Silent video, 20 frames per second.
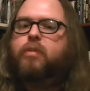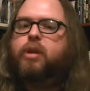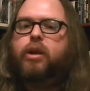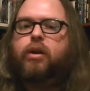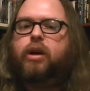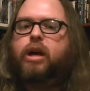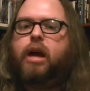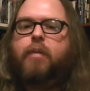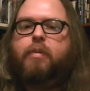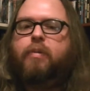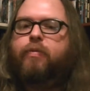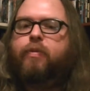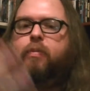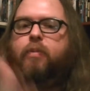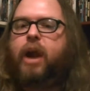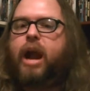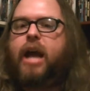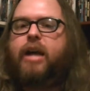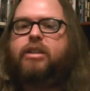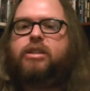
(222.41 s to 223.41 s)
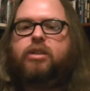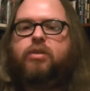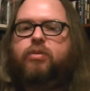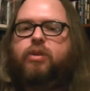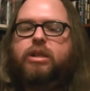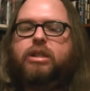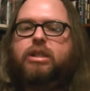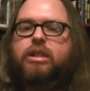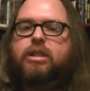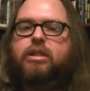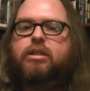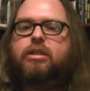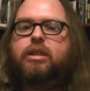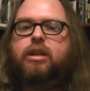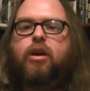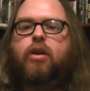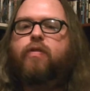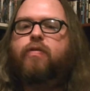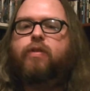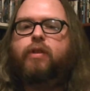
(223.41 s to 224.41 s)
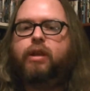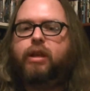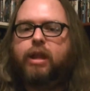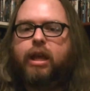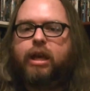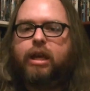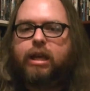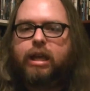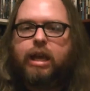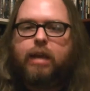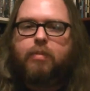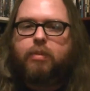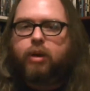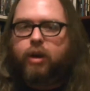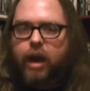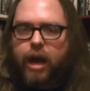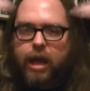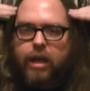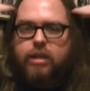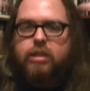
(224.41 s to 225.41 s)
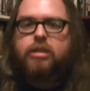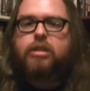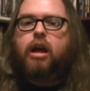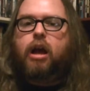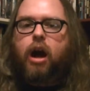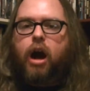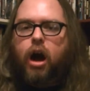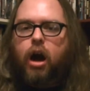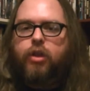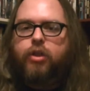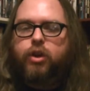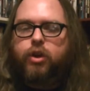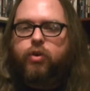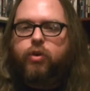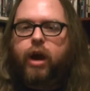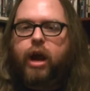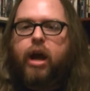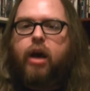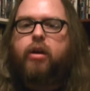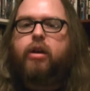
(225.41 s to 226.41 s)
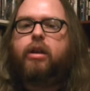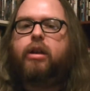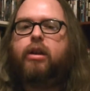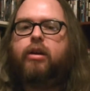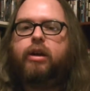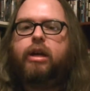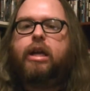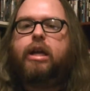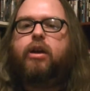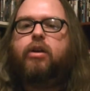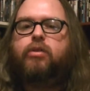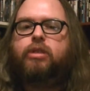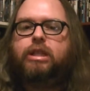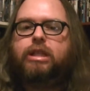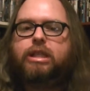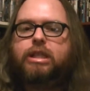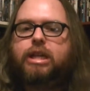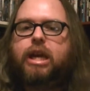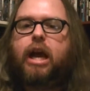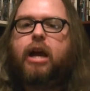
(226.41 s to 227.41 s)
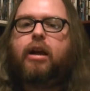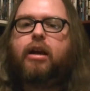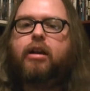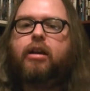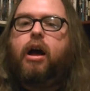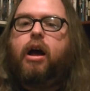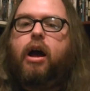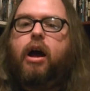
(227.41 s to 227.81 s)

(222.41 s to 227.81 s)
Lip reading: you know, coming from rags to riches, and hopefully they can keep their heads on the ground and their egos in check.